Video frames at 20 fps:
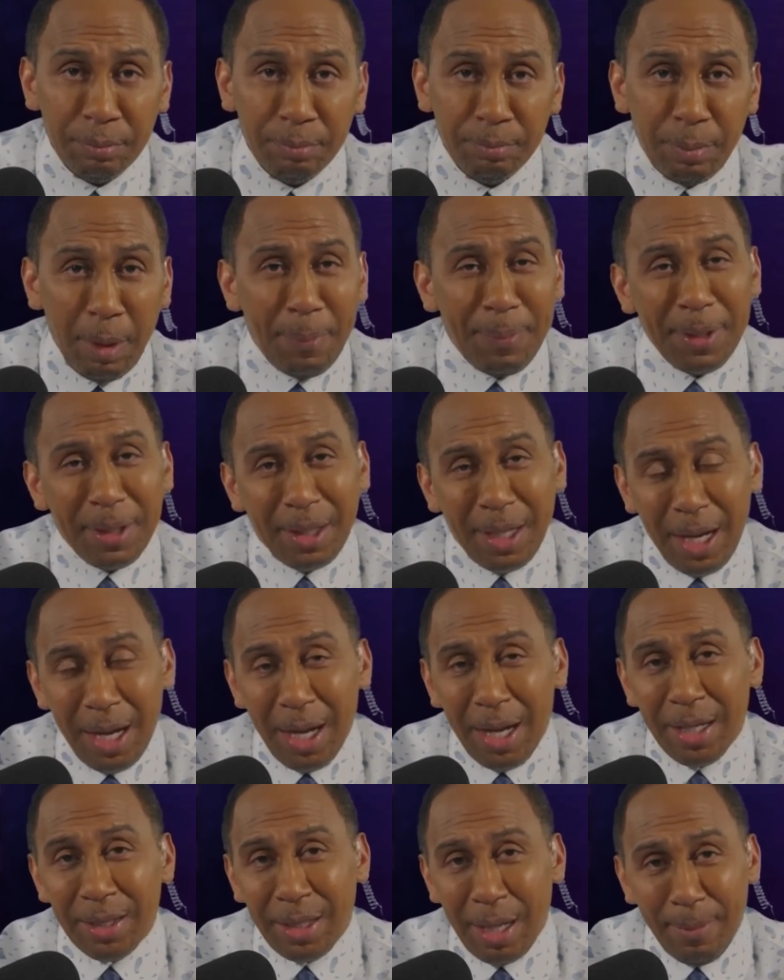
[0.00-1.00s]
But
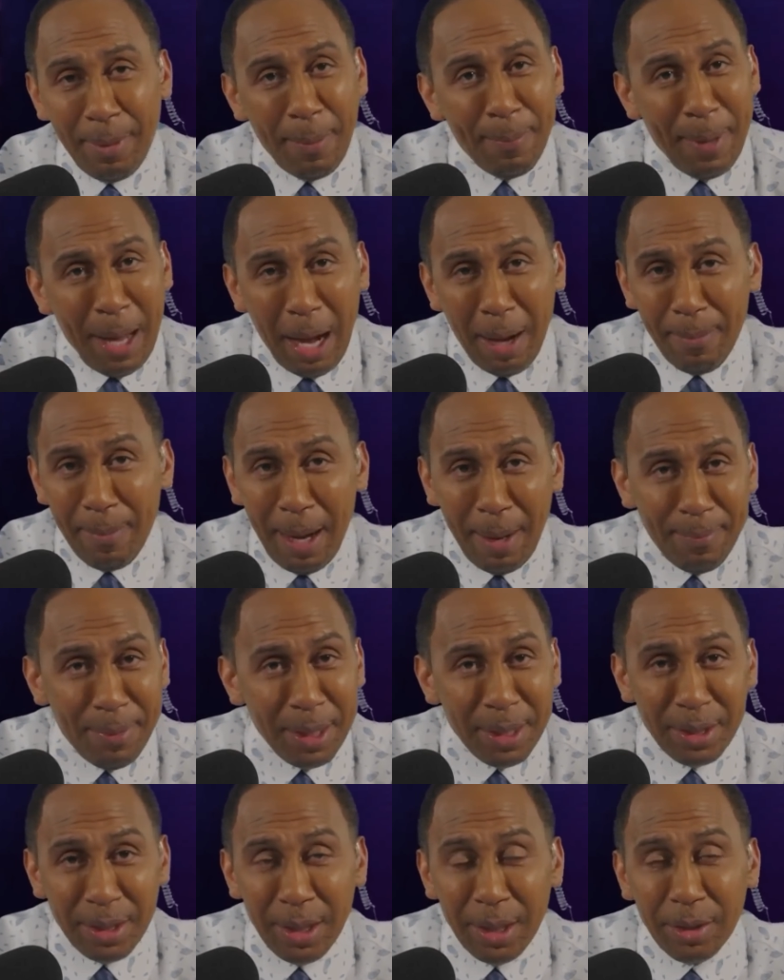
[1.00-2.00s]
because I'm about my
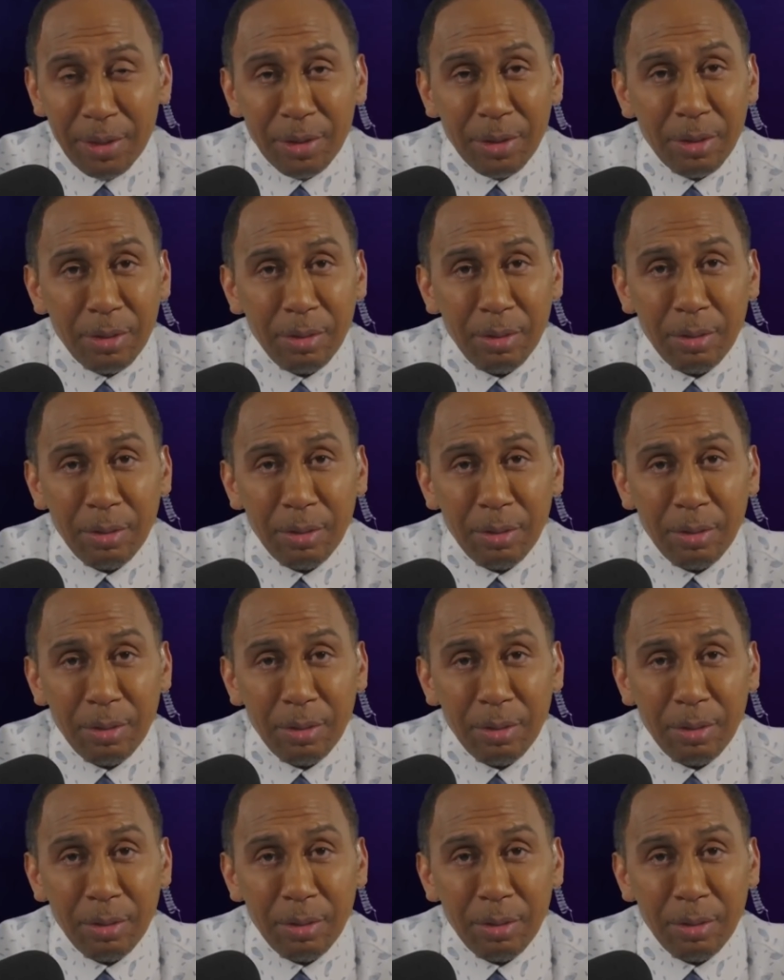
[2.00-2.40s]
business,